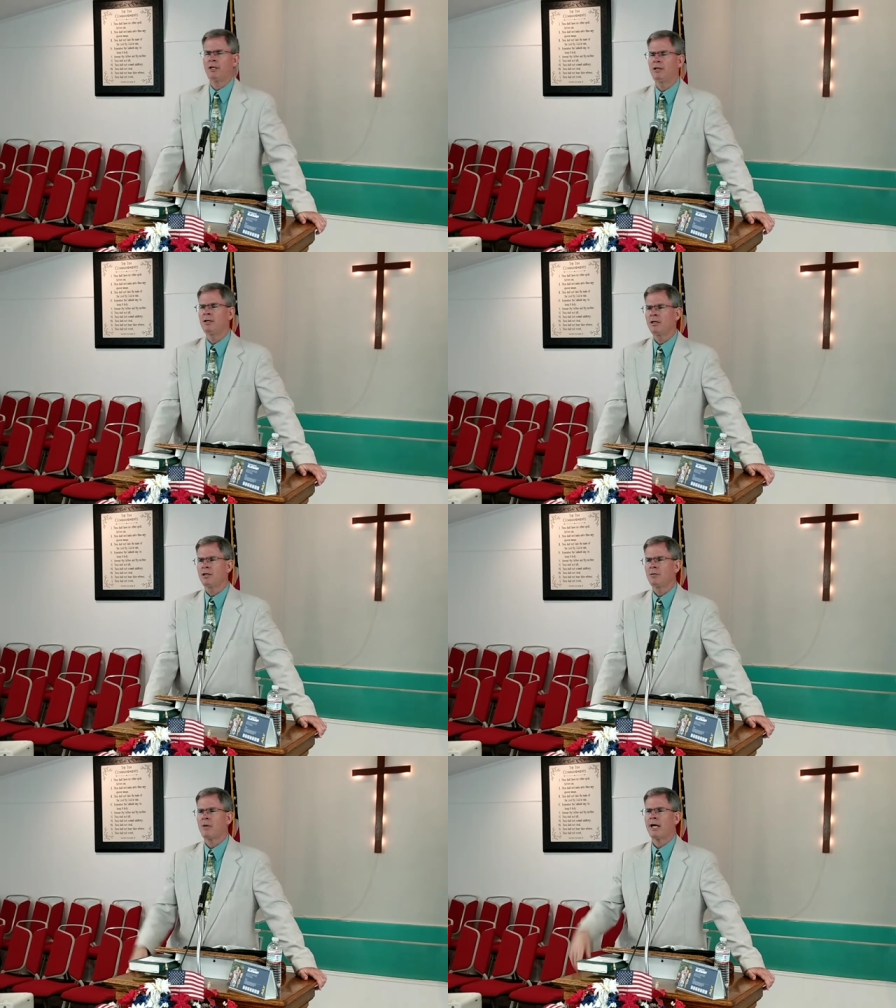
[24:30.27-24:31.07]
And
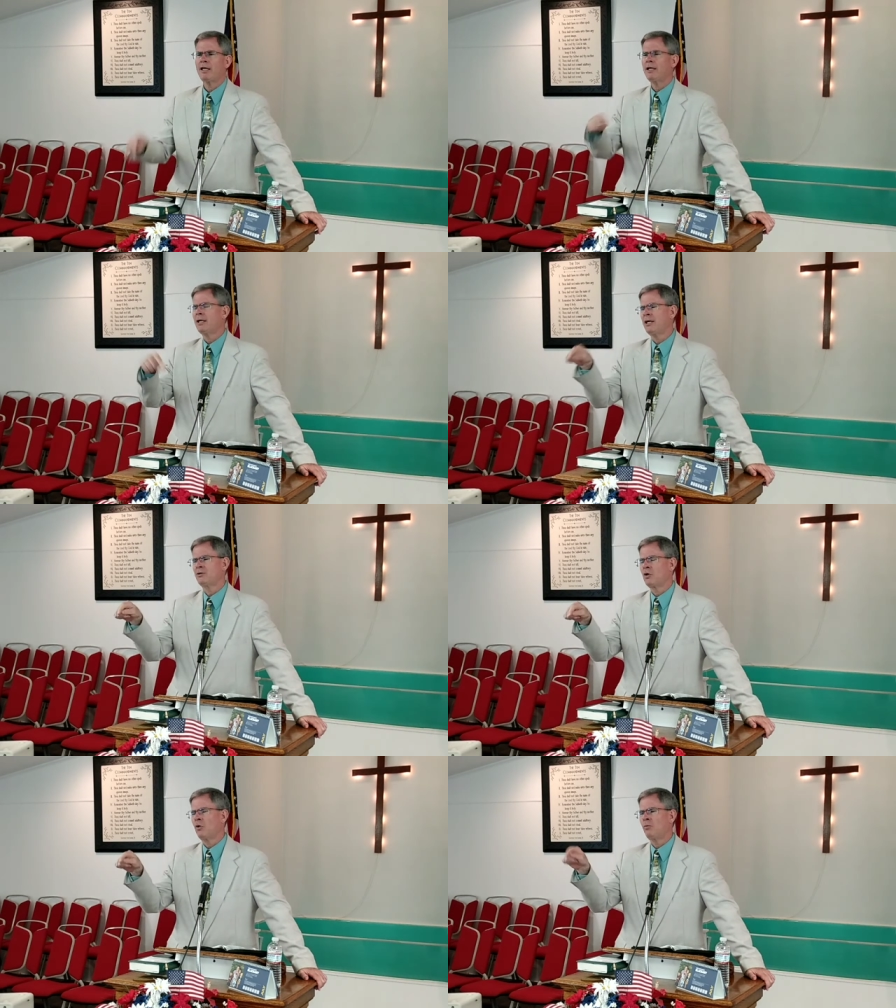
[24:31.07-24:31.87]
my aunt
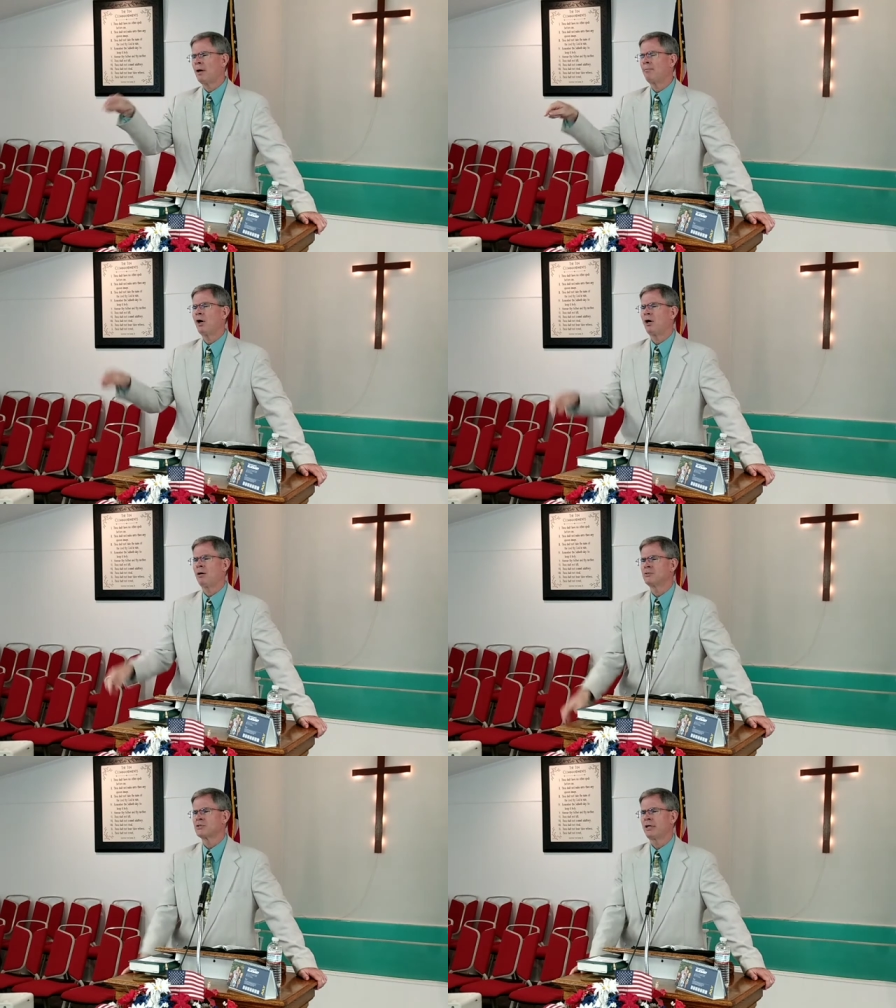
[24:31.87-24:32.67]
had told my
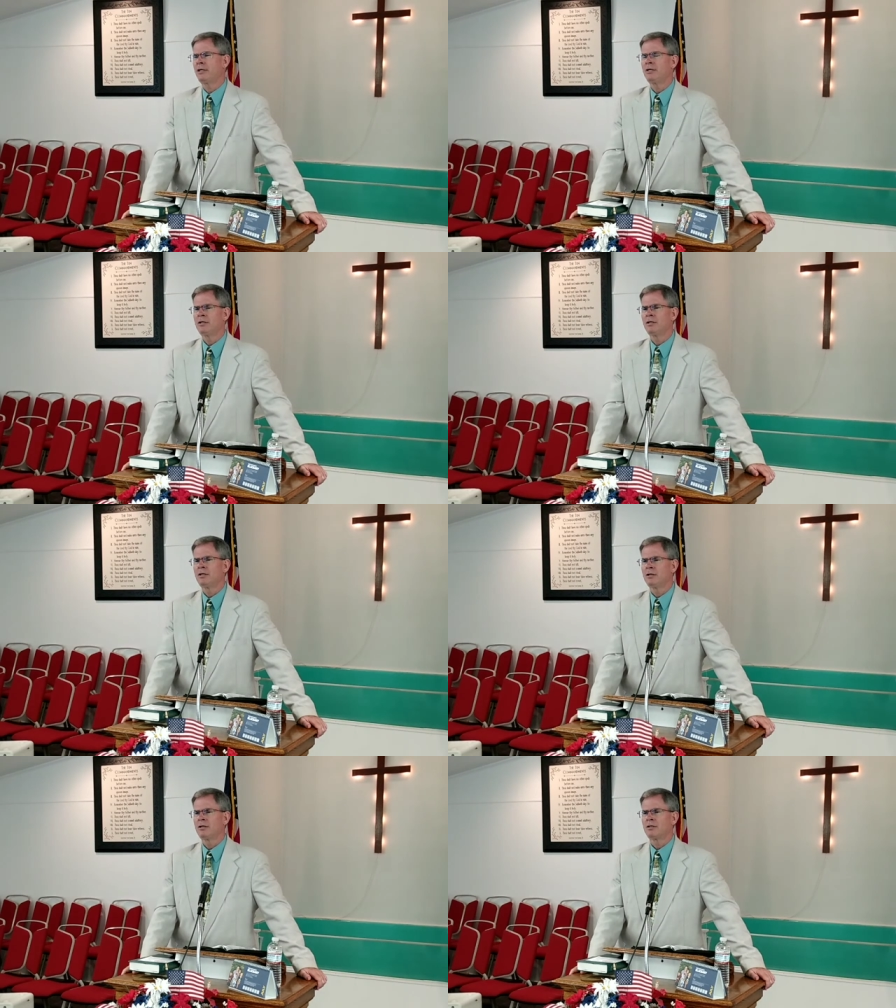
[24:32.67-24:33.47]
mom, said,
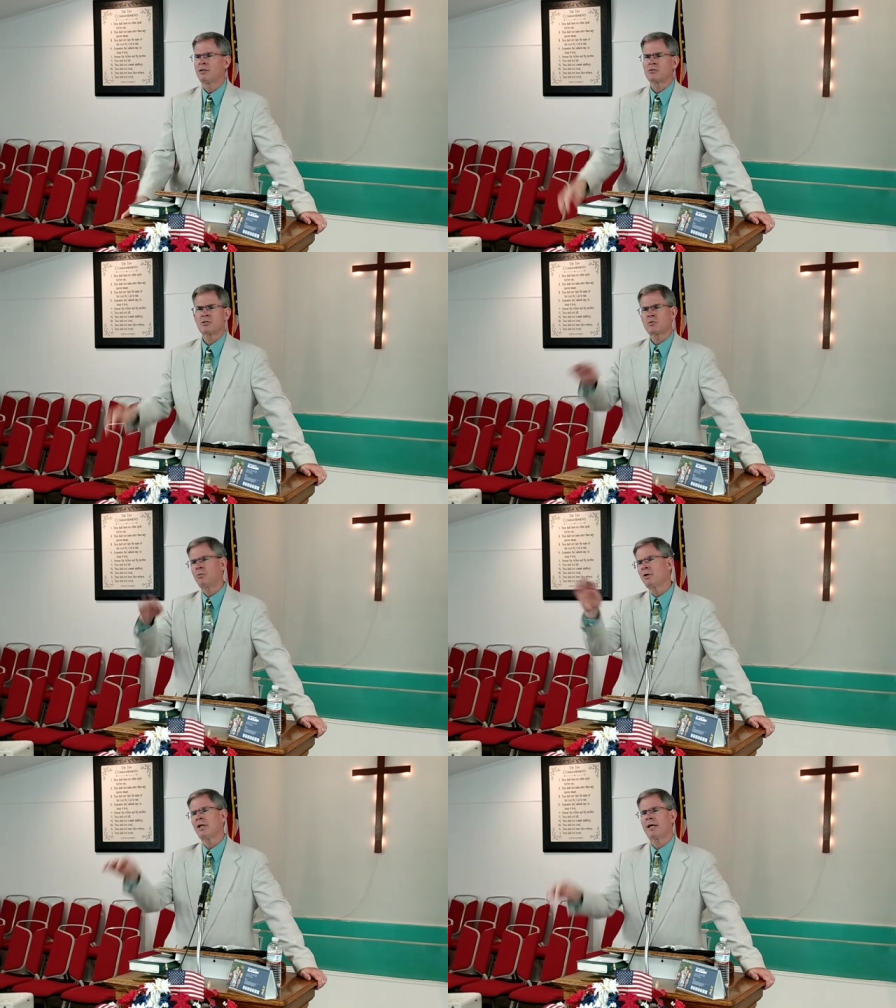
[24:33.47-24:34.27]
there's this
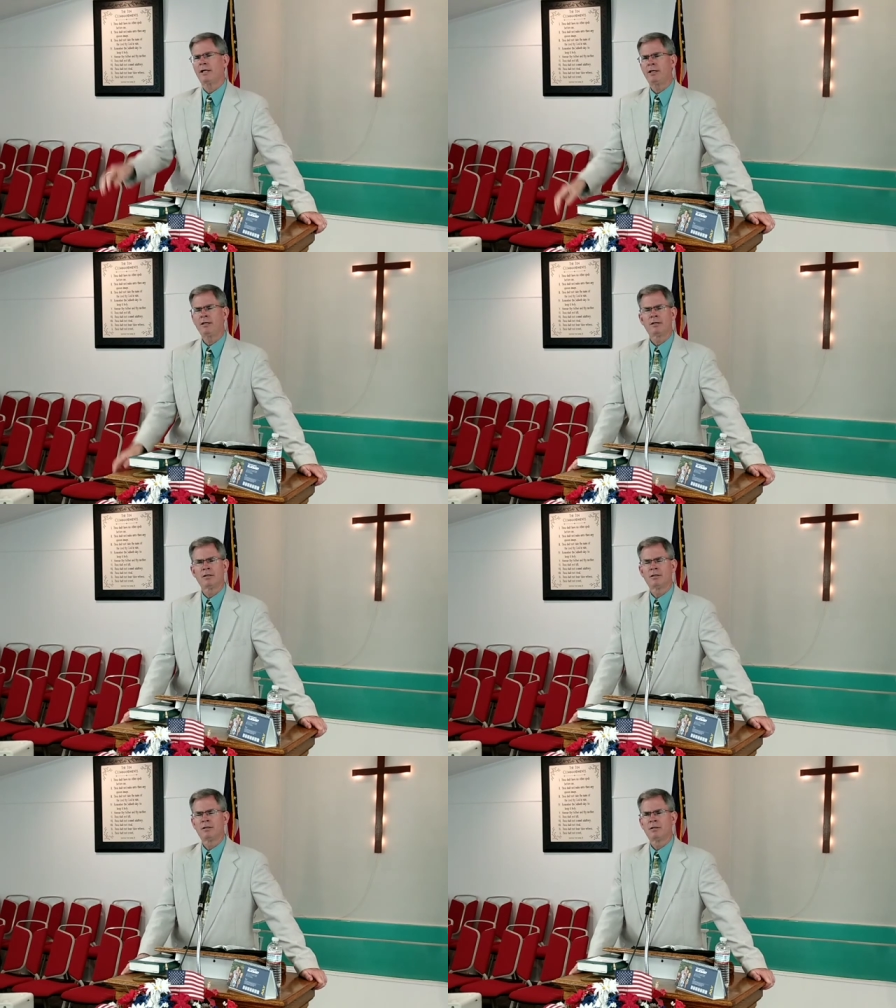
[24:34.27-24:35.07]
one lady
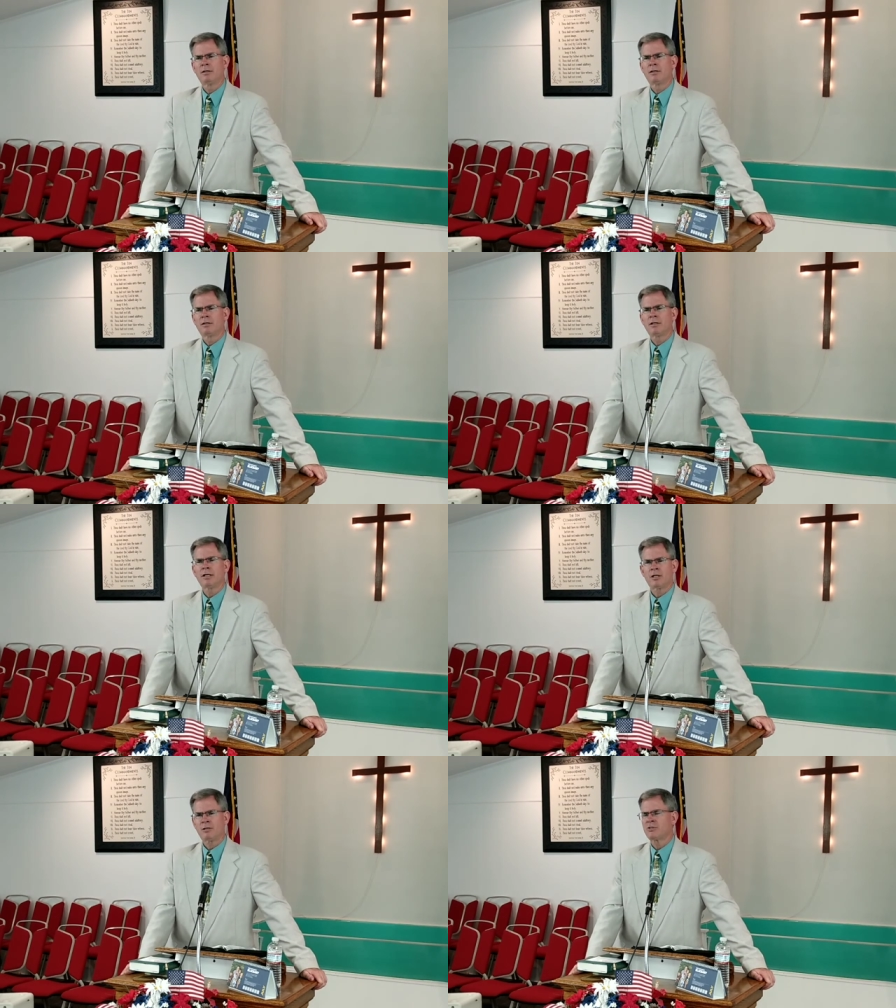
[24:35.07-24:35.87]

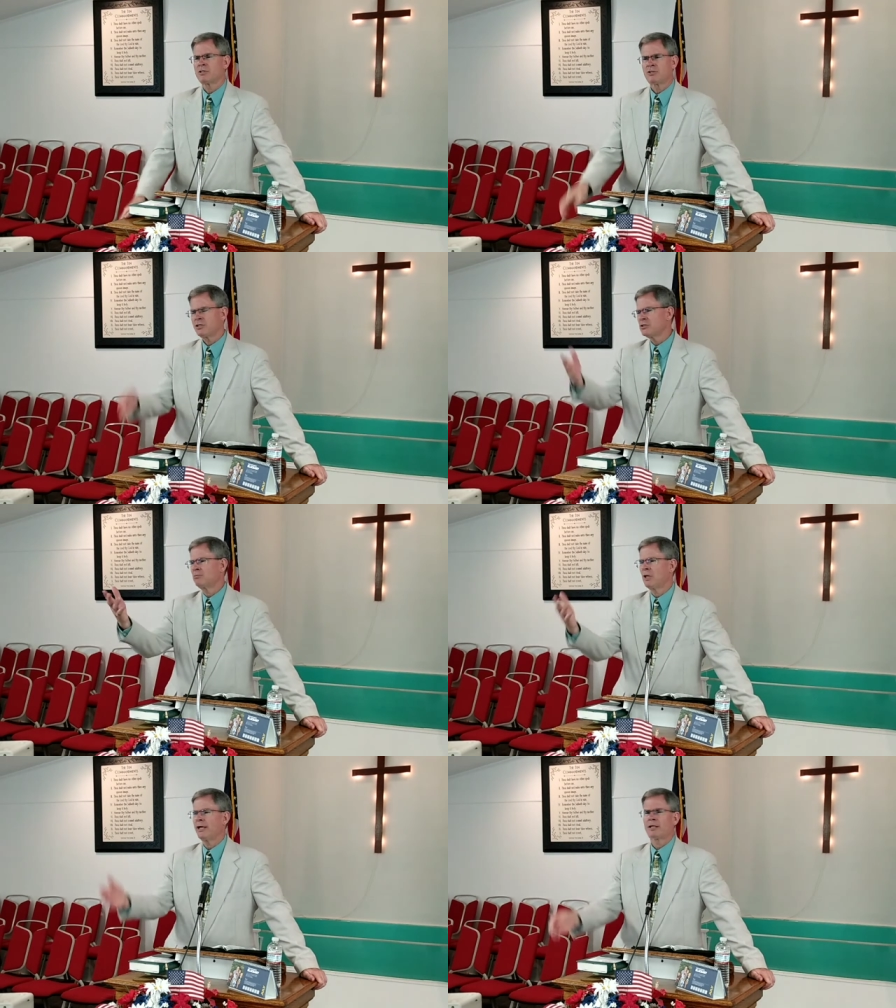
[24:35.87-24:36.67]
that comes in, she's a
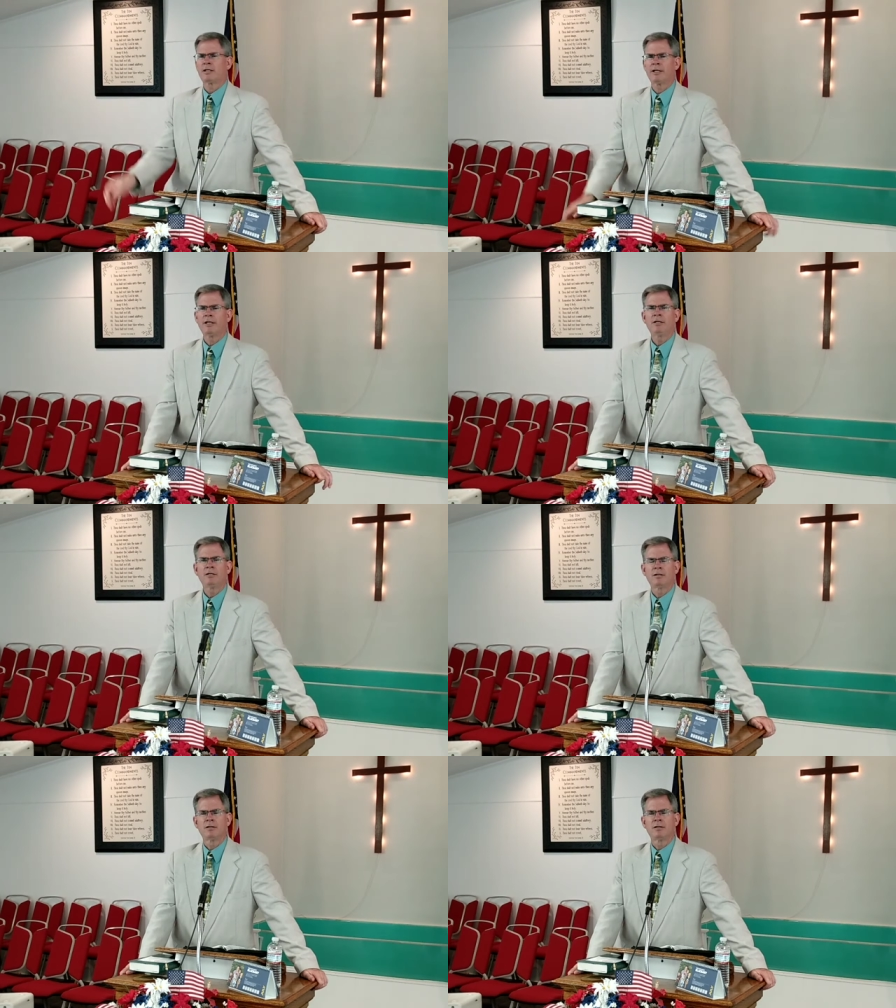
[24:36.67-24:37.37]
black lady,